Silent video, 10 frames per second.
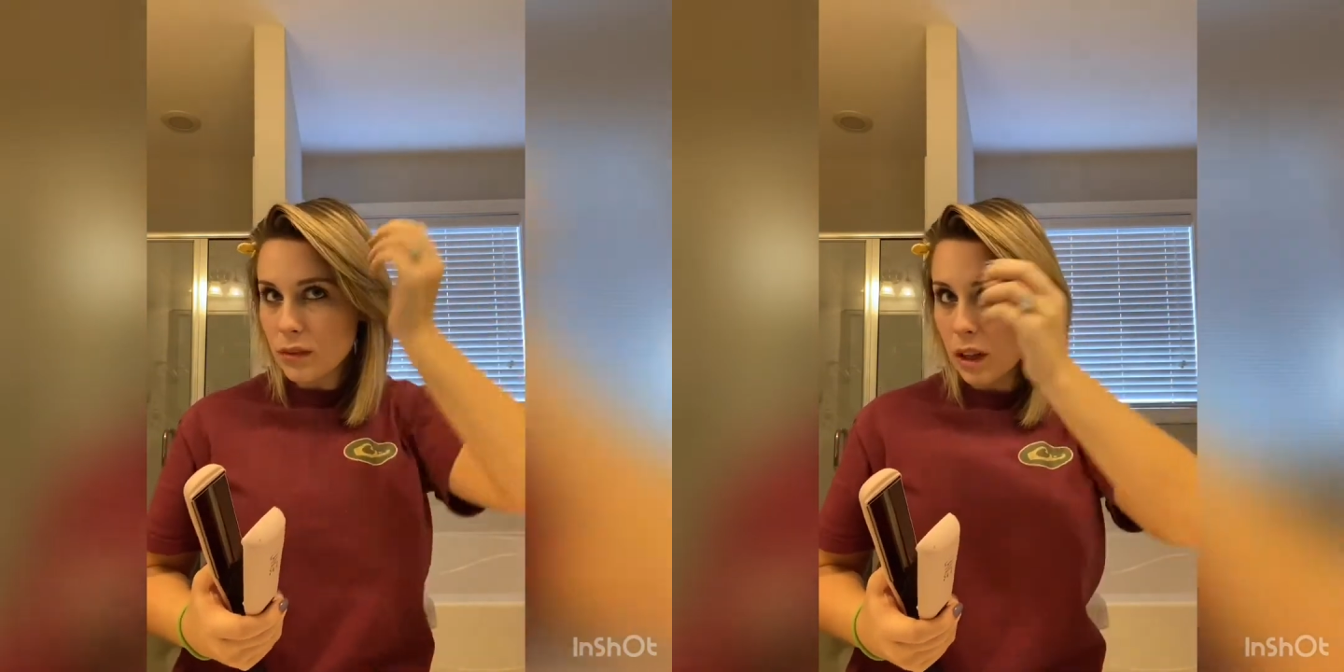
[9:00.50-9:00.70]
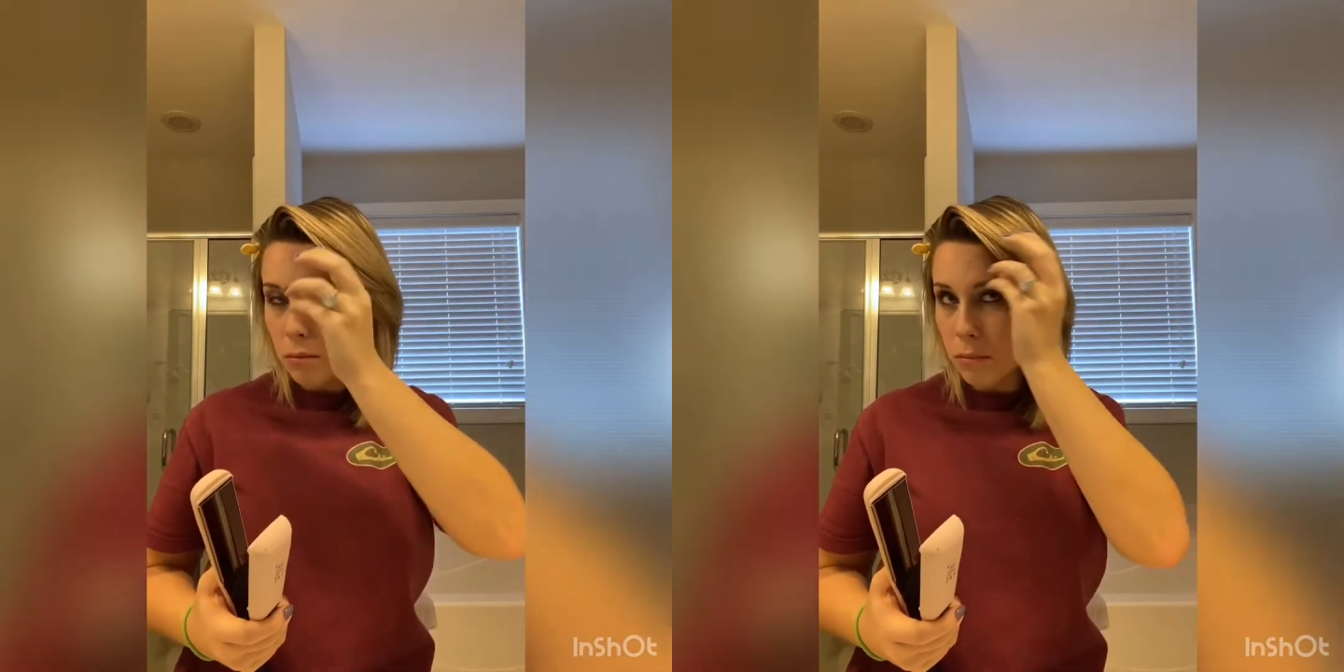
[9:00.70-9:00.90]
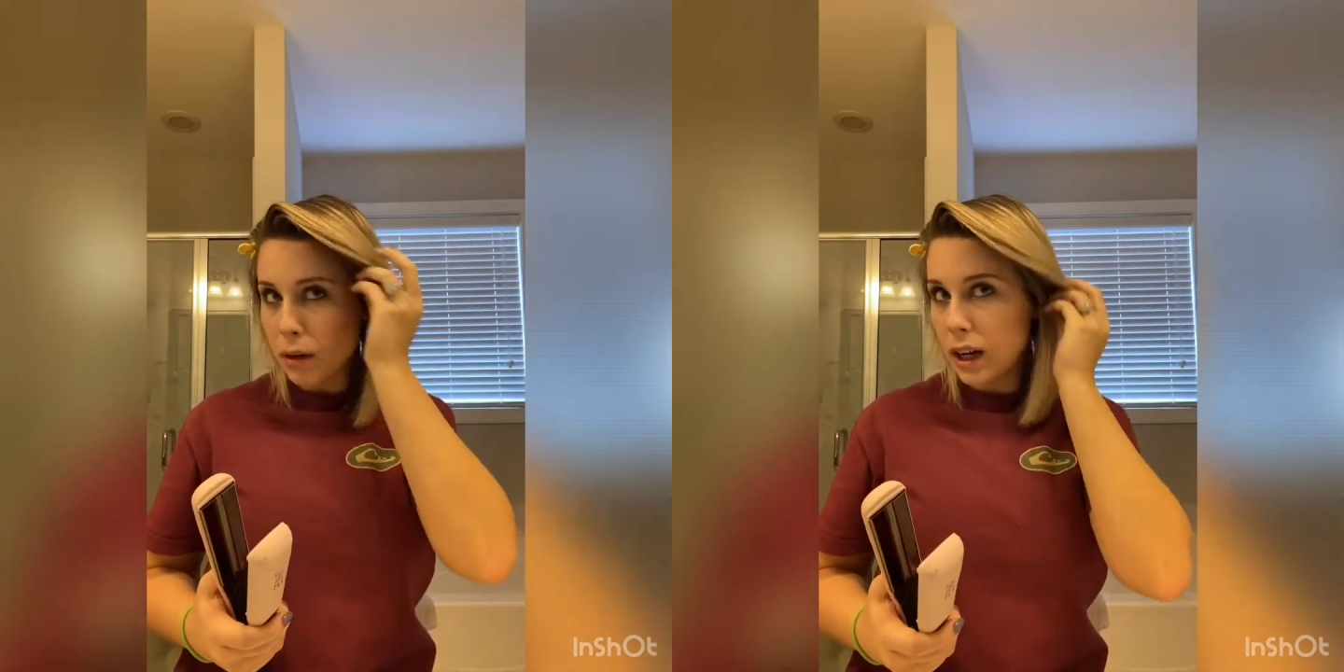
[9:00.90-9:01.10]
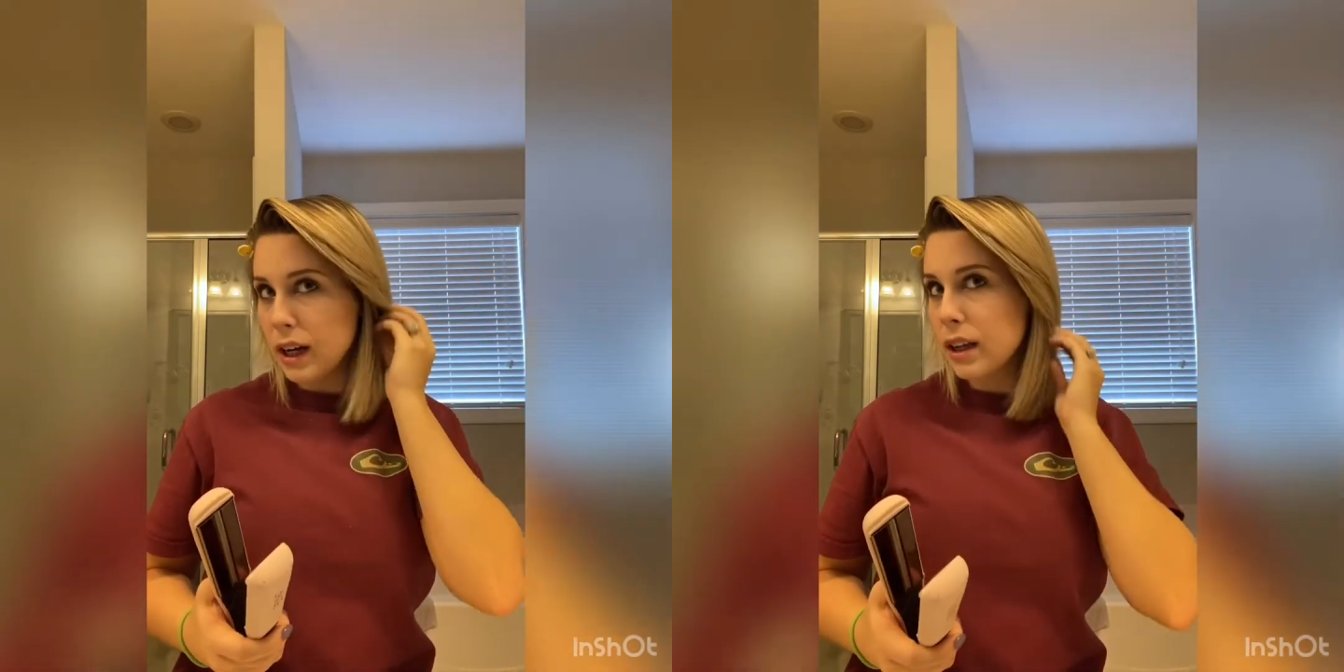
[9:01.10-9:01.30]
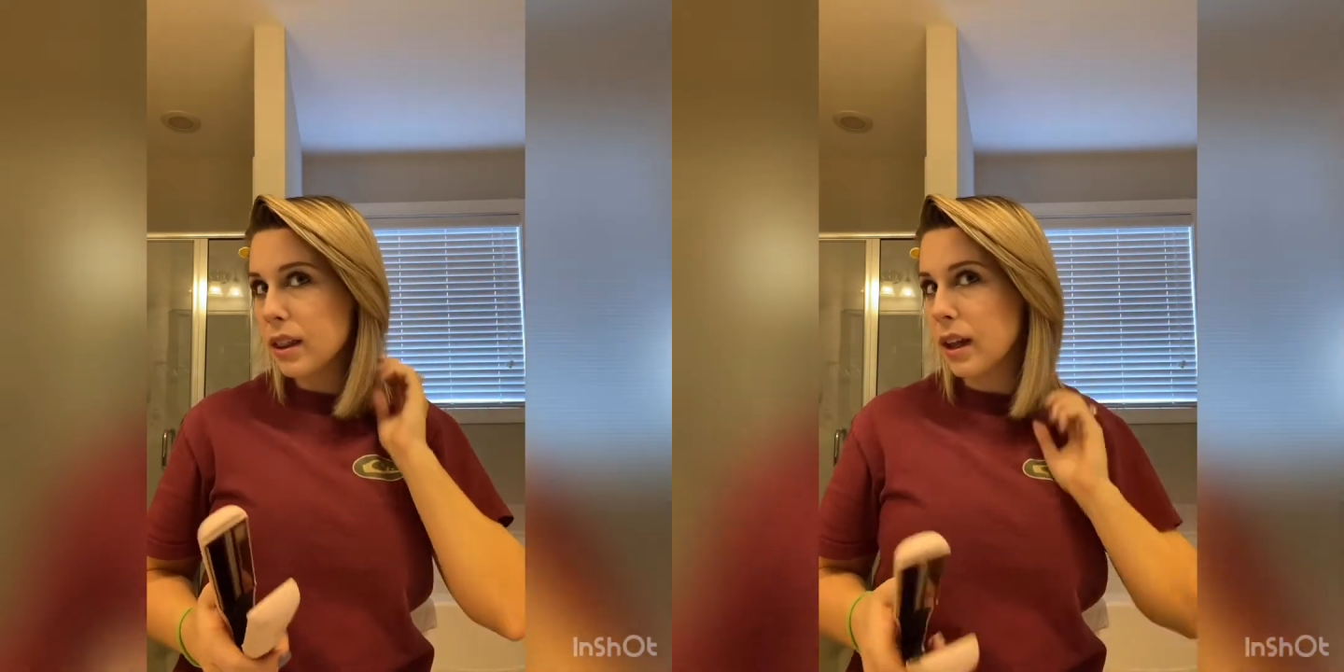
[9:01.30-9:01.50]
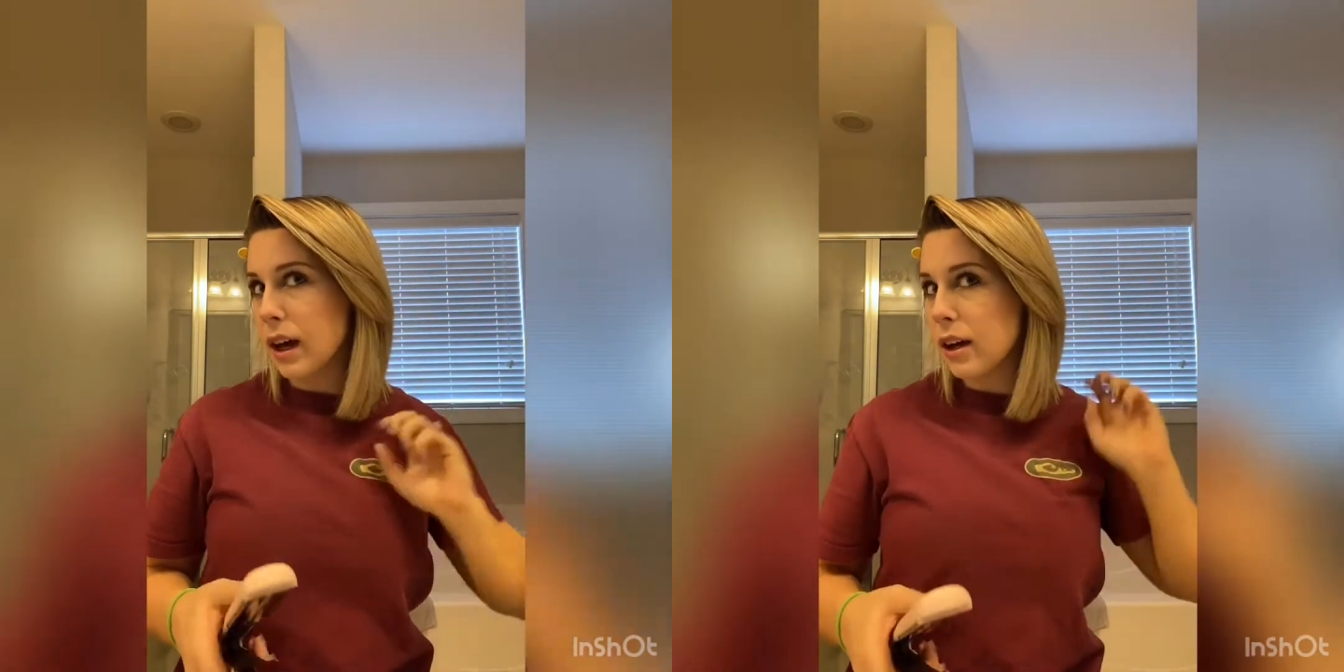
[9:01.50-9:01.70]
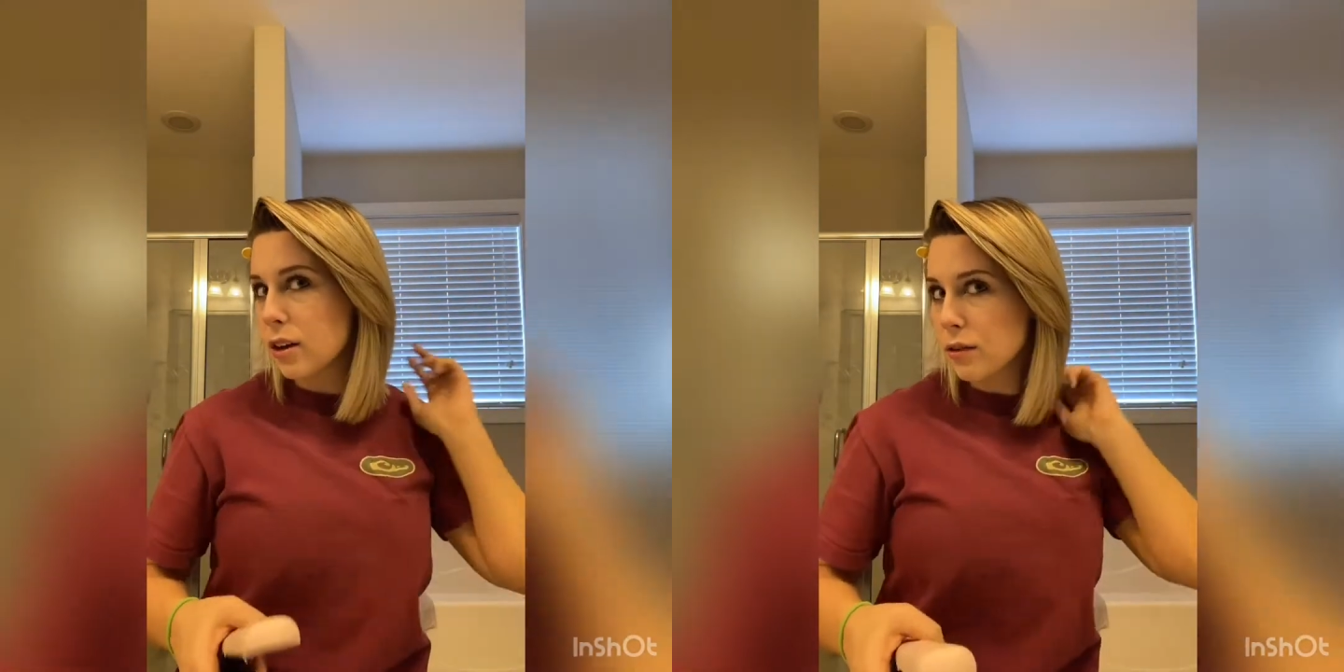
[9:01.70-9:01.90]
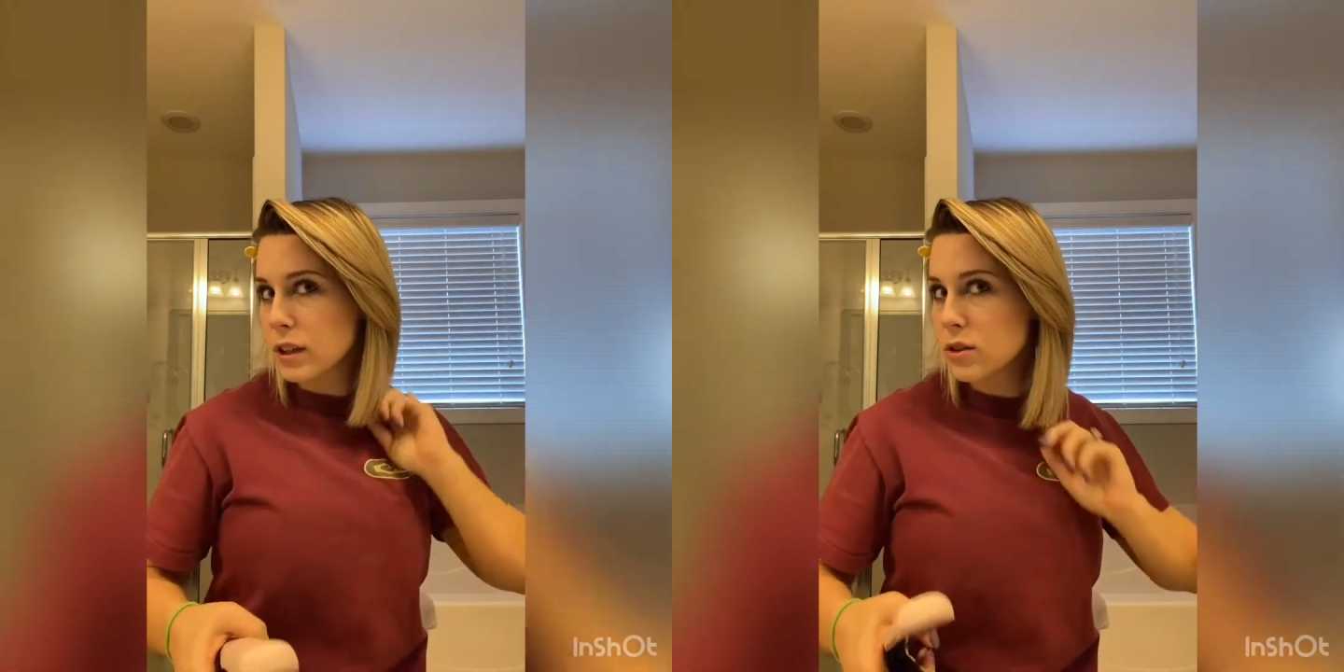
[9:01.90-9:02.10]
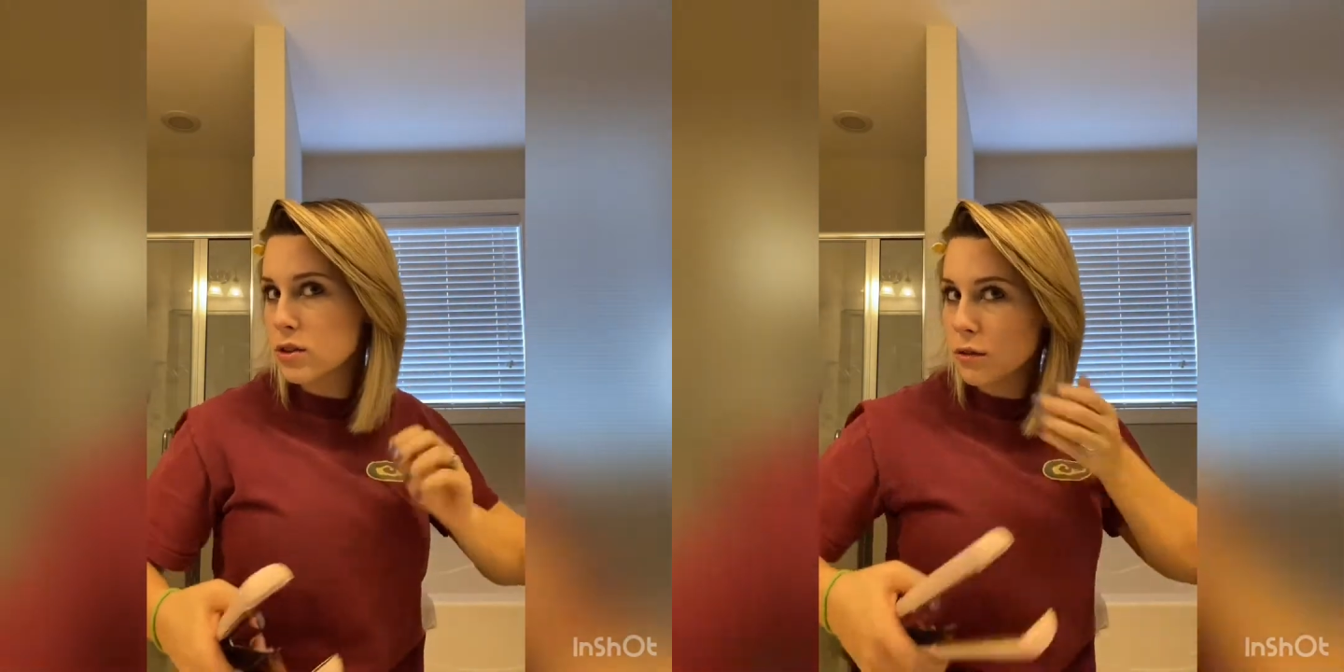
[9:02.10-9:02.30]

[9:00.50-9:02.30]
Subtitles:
But that you're friends